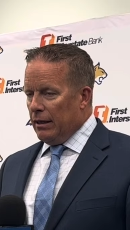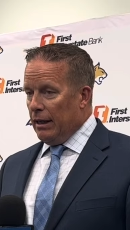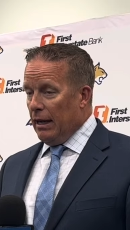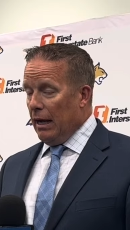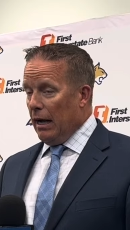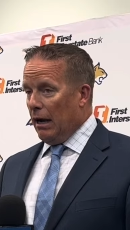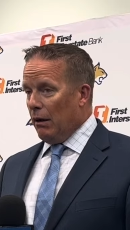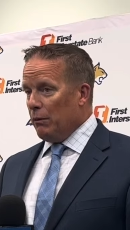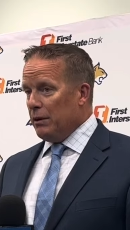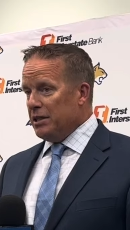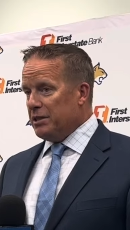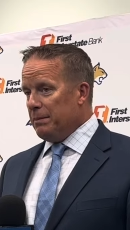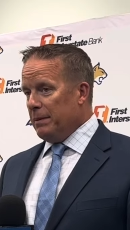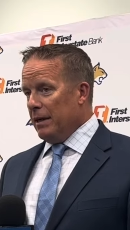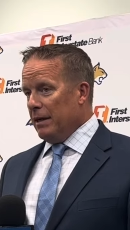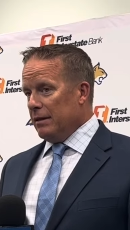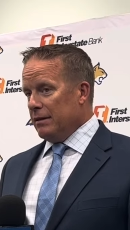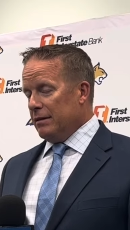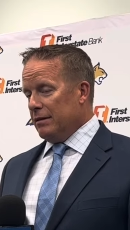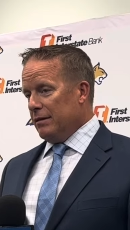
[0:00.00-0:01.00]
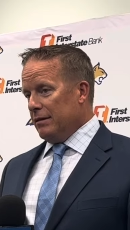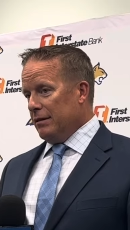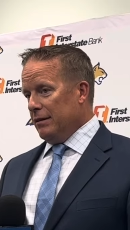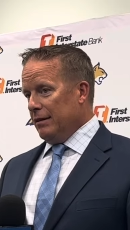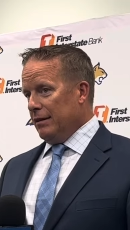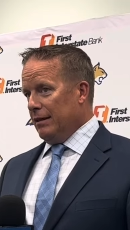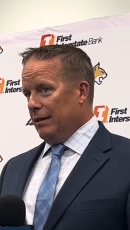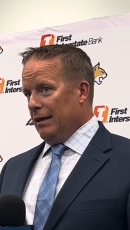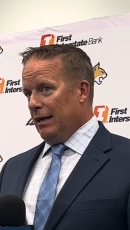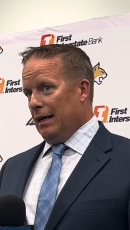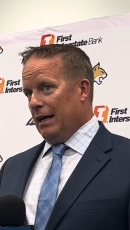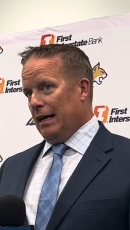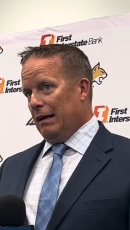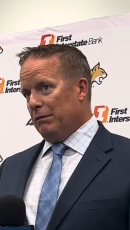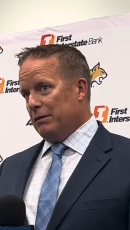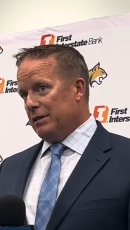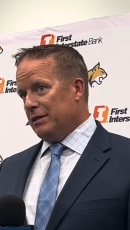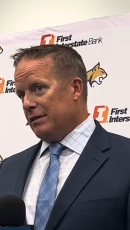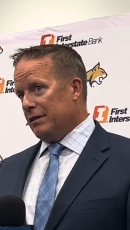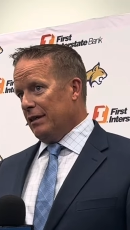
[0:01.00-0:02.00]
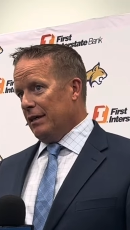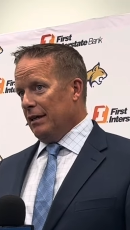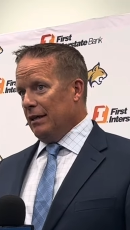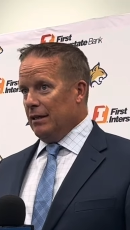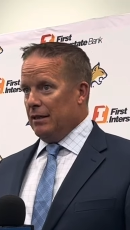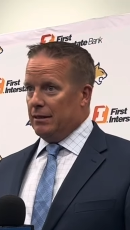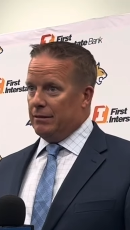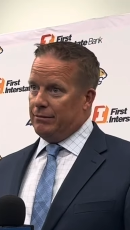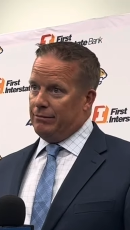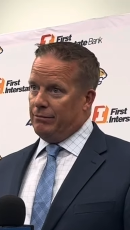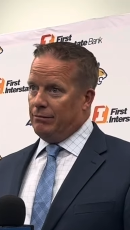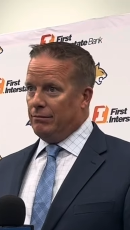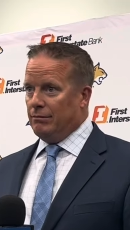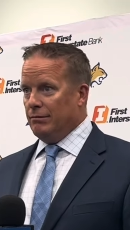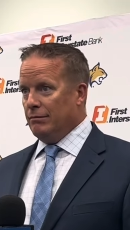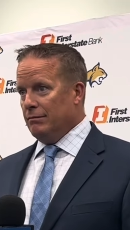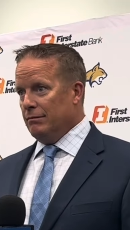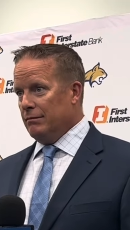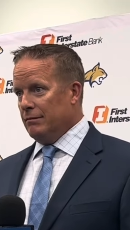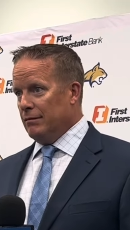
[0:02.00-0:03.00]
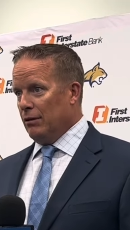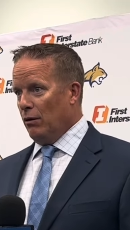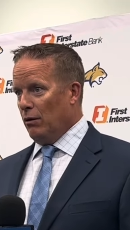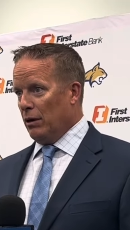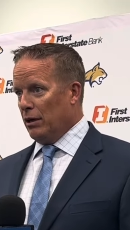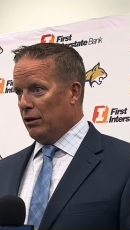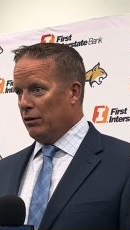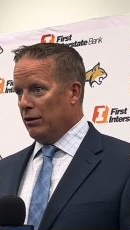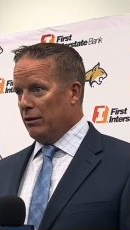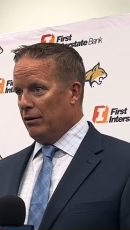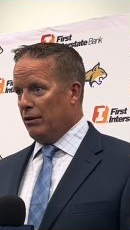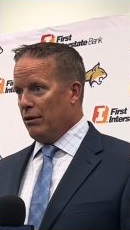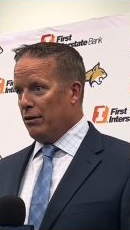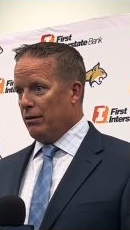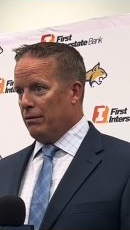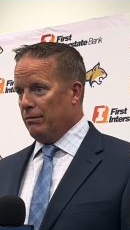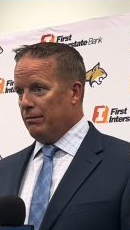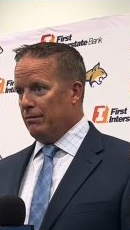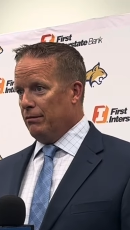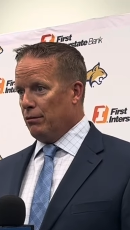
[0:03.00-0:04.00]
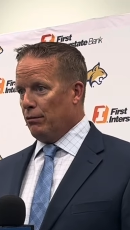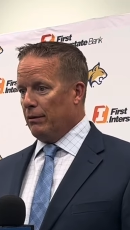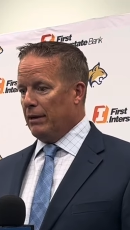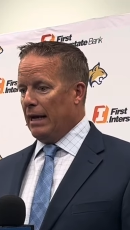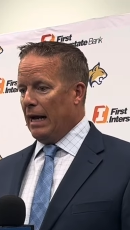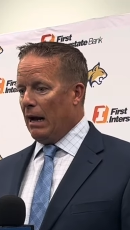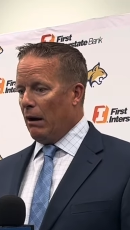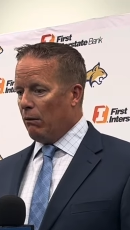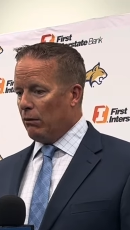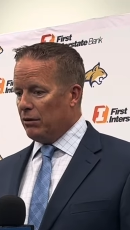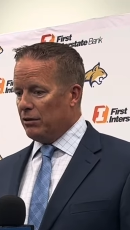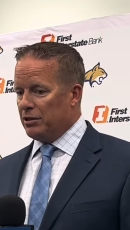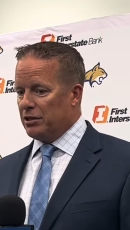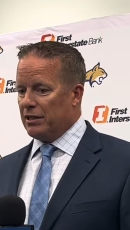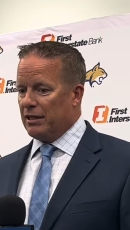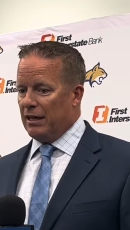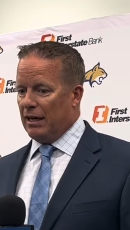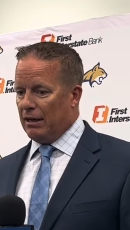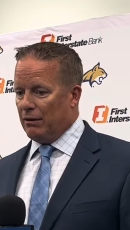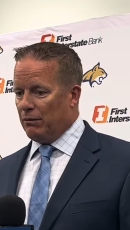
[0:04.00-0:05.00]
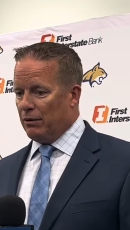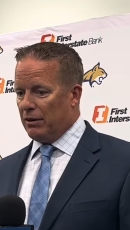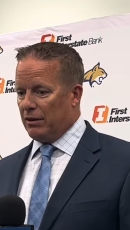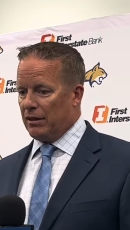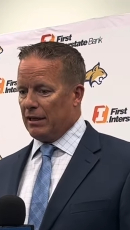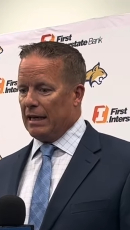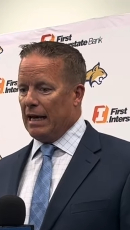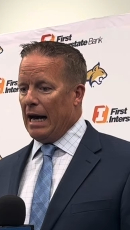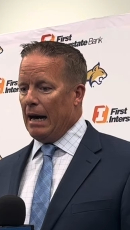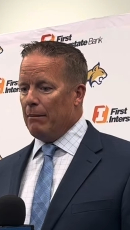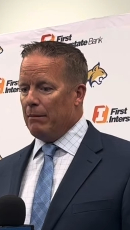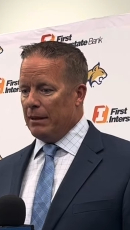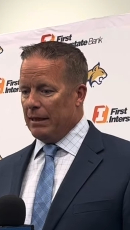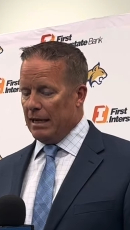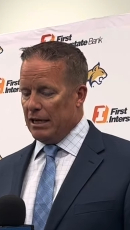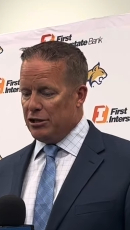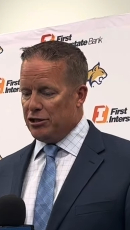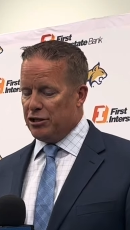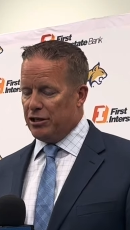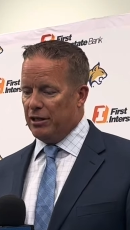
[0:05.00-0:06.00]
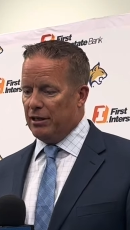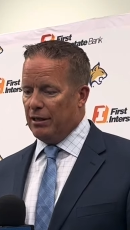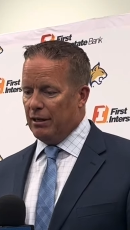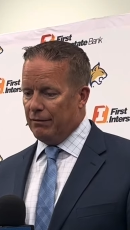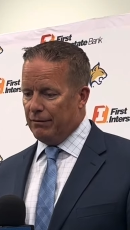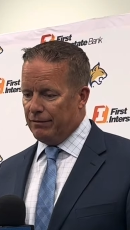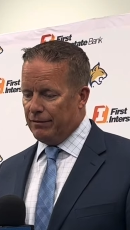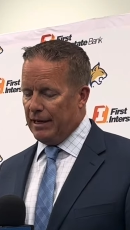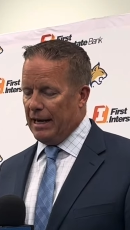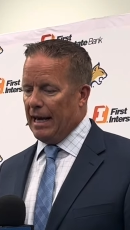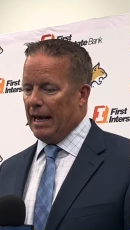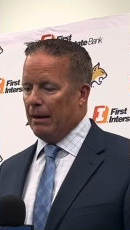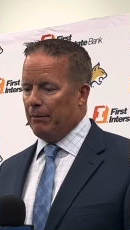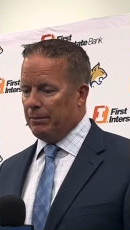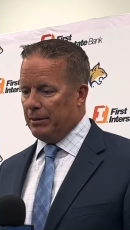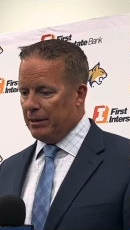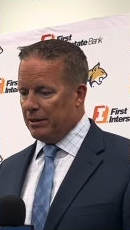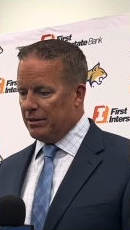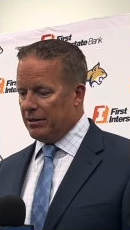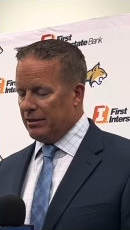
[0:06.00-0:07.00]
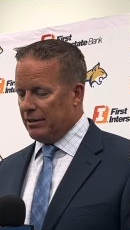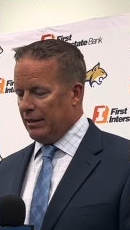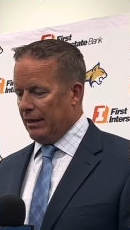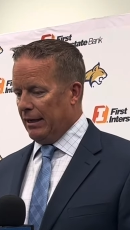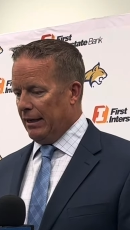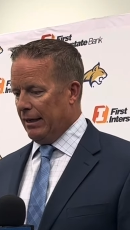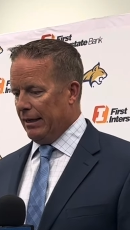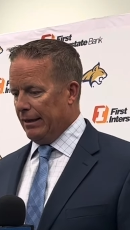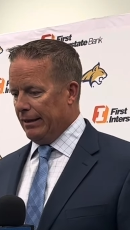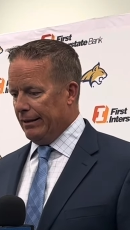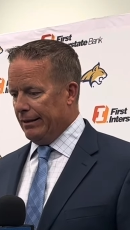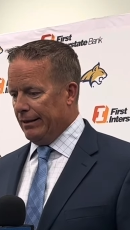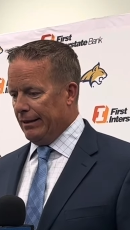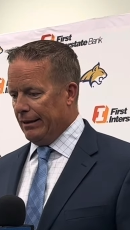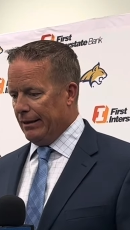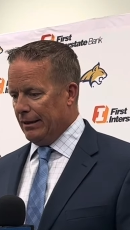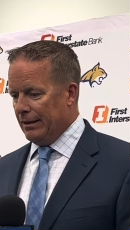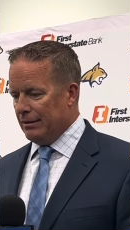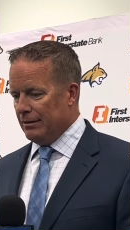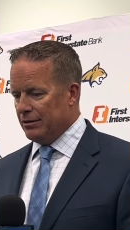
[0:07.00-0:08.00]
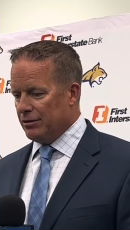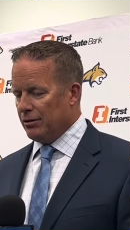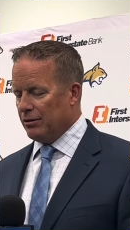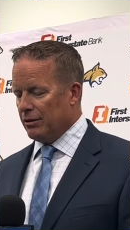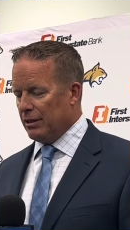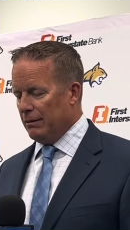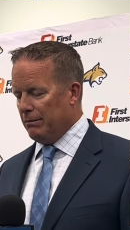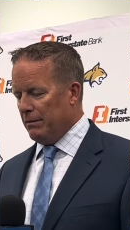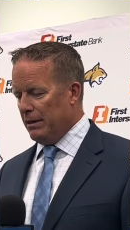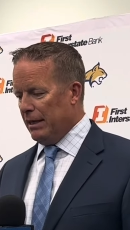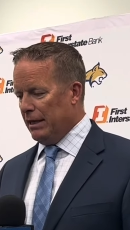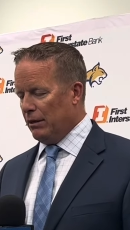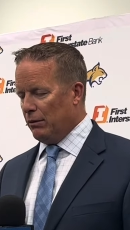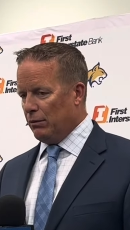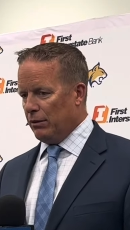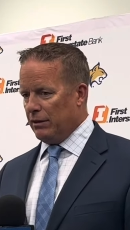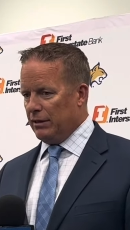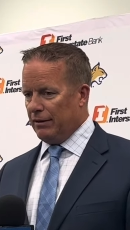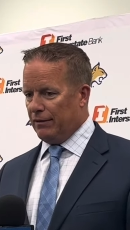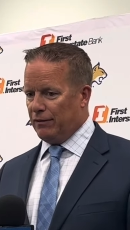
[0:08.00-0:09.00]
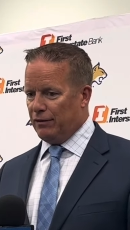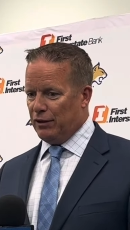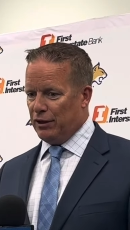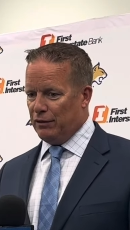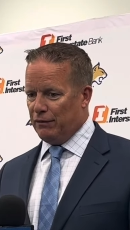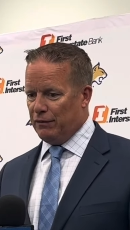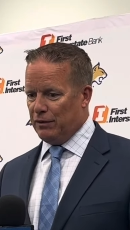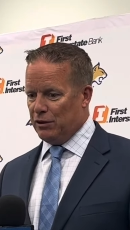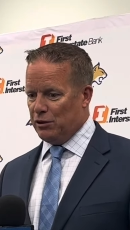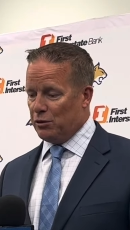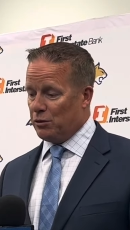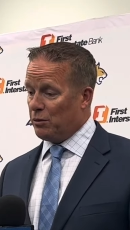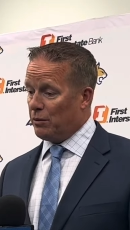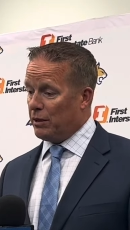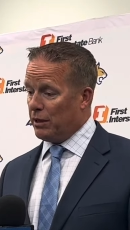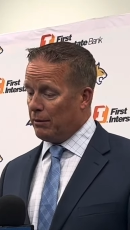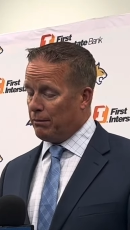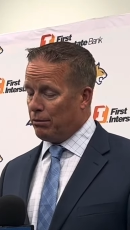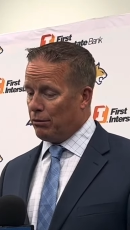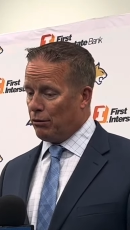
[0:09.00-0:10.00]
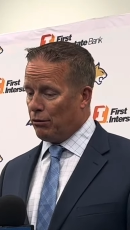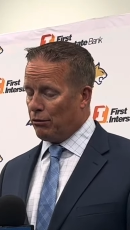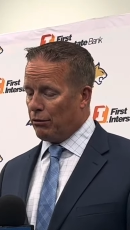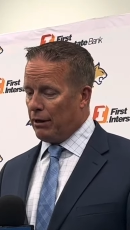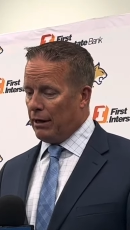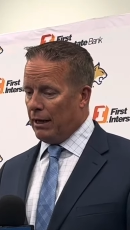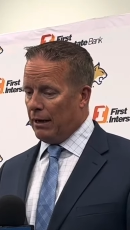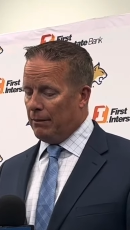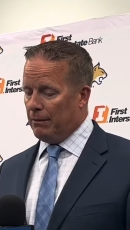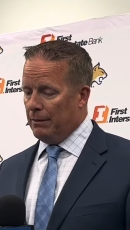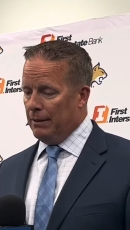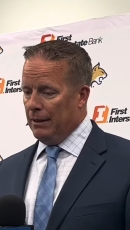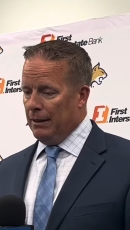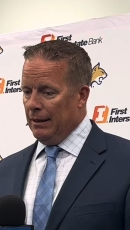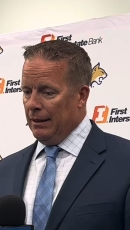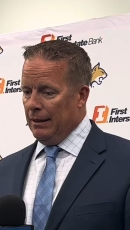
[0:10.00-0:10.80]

Yeah, we spent, I would say, oh, a good three hours kind of with the combination of campus and uh, certainly meeting with different individuals within the program.